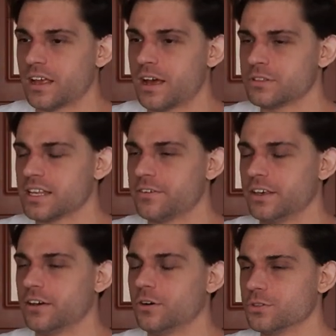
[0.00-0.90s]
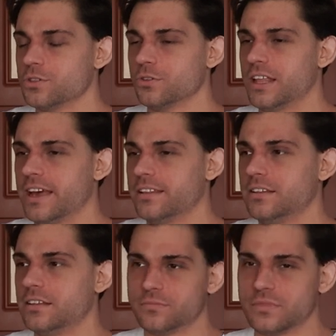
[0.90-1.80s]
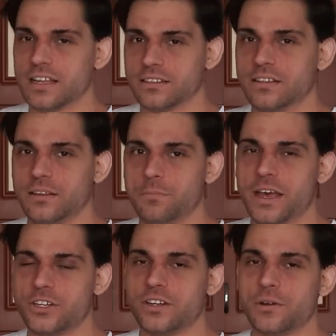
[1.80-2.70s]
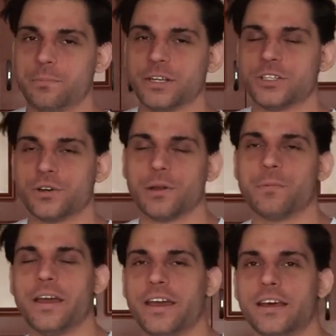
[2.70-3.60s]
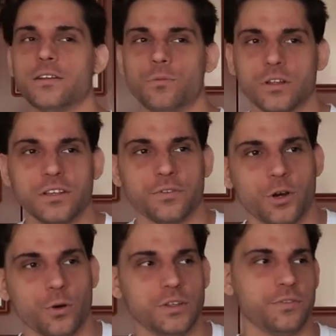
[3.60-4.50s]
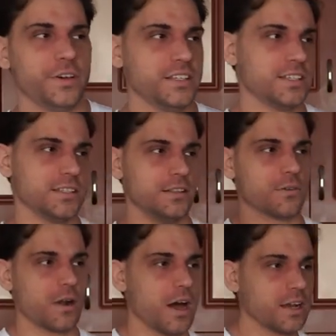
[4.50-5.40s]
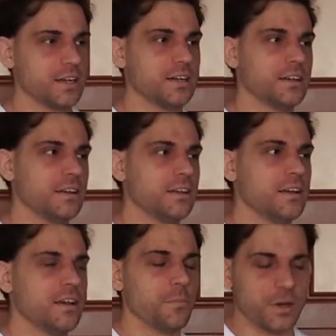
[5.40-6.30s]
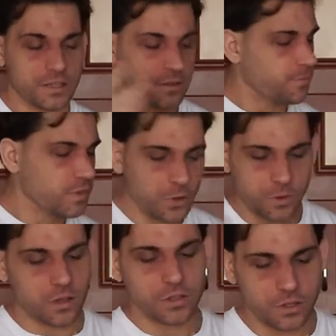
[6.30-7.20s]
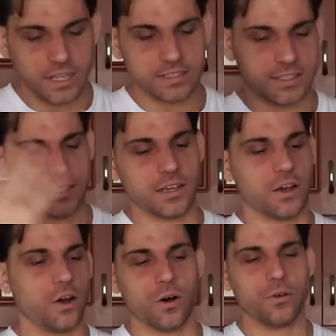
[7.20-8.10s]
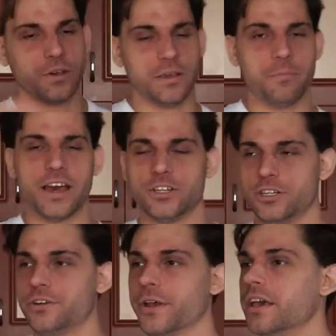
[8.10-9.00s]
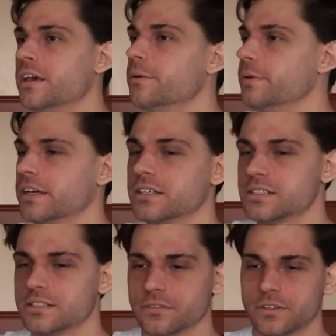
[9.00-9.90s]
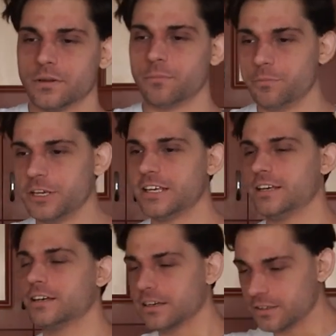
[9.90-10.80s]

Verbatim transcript: I was having also that imaginary picture in my head, what if Cody faces The Rock? But we all know that's all imaginary, because the big